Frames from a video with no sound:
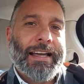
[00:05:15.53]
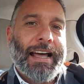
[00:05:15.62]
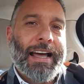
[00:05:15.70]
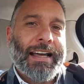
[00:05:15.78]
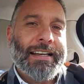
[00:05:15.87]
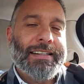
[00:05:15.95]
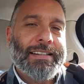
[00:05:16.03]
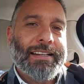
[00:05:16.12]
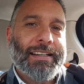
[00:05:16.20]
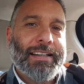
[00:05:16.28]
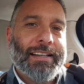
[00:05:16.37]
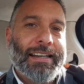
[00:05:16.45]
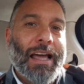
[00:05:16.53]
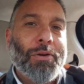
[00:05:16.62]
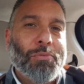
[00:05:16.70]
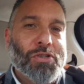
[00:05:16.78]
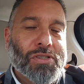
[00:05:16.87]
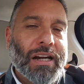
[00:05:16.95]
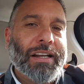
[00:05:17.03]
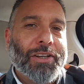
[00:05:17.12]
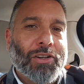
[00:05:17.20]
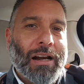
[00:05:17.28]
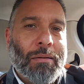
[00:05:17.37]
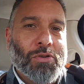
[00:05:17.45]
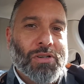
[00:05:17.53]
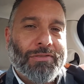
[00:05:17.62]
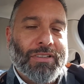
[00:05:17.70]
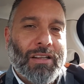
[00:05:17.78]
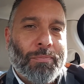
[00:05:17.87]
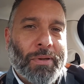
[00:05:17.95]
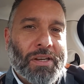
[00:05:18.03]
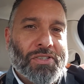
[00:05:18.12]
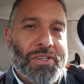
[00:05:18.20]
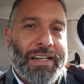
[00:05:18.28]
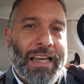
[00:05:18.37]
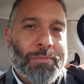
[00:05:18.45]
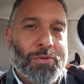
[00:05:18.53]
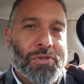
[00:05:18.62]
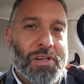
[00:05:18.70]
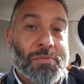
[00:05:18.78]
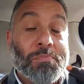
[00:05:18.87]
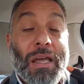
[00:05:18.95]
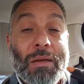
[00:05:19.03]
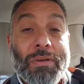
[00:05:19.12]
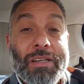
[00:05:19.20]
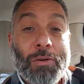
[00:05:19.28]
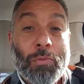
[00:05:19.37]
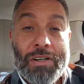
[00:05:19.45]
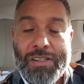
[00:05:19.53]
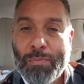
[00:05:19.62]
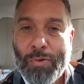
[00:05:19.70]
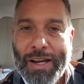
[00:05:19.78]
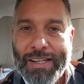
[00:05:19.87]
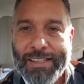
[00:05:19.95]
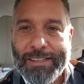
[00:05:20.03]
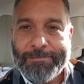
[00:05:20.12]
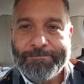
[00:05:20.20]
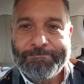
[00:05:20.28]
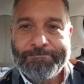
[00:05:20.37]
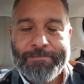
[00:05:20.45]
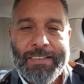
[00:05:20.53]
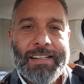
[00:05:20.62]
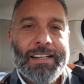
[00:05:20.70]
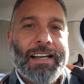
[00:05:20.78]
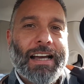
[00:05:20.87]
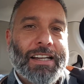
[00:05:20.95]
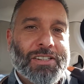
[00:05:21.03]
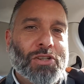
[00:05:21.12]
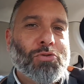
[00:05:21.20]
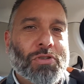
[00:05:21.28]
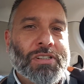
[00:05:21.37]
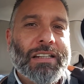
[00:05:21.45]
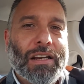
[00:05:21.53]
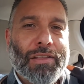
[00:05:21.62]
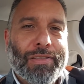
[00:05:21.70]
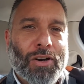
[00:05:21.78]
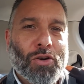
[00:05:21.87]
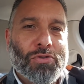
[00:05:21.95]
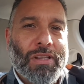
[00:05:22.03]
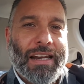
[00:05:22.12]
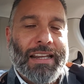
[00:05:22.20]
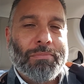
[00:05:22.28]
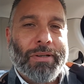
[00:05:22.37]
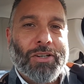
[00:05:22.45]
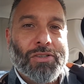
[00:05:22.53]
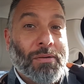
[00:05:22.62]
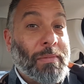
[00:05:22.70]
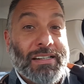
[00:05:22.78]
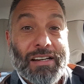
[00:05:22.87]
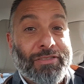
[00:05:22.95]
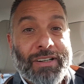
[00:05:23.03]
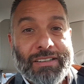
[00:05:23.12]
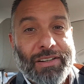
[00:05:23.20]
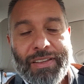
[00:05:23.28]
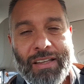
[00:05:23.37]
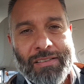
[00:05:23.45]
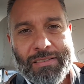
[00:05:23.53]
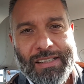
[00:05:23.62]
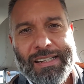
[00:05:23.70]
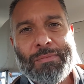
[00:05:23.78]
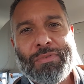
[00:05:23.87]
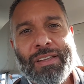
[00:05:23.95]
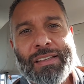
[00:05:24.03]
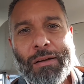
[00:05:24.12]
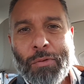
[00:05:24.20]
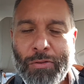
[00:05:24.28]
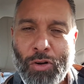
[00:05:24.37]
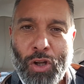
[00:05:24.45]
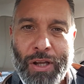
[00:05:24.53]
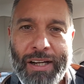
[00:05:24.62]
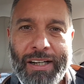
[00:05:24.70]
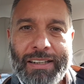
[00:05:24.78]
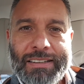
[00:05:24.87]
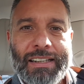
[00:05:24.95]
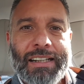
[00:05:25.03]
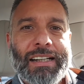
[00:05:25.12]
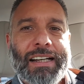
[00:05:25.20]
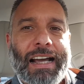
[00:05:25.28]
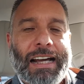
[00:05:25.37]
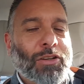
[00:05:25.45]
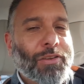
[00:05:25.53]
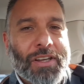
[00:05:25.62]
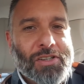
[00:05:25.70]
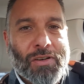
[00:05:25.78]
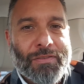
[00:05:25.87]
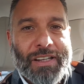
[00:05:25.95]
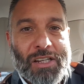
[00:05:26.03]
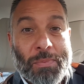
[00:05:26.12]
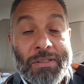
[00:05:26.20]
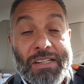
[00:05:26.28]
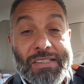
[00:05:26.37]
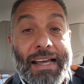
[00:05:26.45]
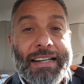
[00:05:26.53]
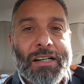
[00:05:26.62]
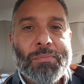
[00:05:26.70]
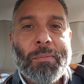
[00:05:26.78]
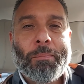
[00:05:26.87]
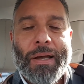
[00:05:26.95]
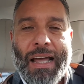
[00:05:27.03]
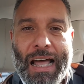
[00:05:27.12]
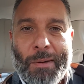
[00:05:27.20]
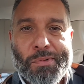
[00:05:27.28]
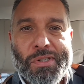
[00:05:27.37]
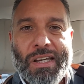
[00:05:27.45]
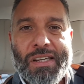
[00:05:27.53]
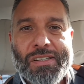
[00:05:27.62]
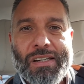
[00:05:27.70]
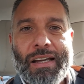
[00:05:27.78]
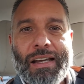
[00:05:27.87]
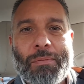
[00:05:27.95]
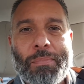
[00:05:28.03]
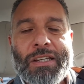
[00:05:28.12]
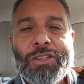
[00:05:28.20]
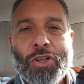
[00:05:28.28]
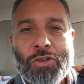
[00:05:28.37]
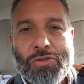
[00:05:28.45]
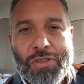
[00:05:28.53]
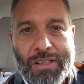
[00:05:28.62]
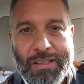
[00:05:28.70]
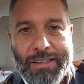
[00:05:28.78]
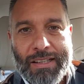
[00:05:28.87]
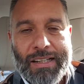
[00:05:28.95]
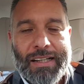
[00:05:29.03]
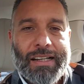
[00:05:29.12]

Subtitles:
And now it was Sergio Ramos after the PSG game who says maybe he wants a break. And it's interesting that he throws that in because he must have heard the same thing that we've all heard. I don't think it's something that's been decided, but perhaps is being considered.